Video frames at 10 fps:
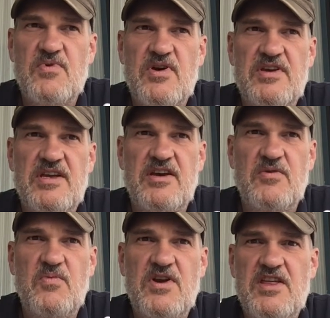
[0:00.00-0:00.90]

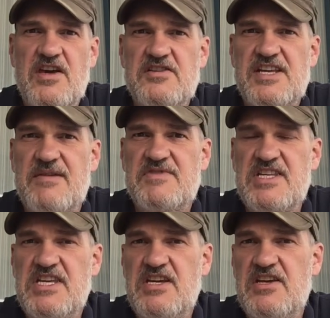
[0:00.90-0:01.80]
one of those apps
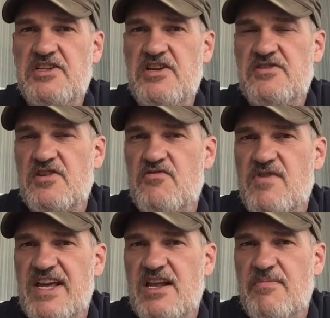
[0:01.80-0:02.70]
that you can use on a
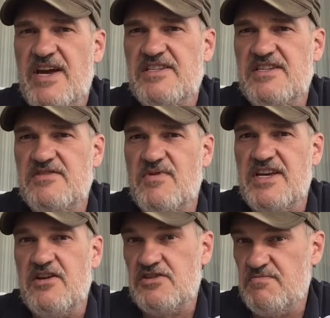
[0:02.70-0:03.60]
regular basis where
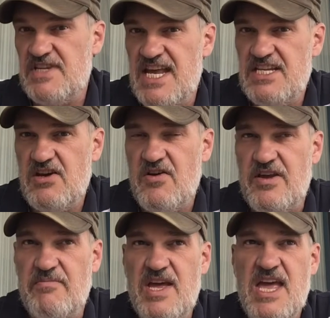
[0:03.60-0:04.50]
you've got some dead time,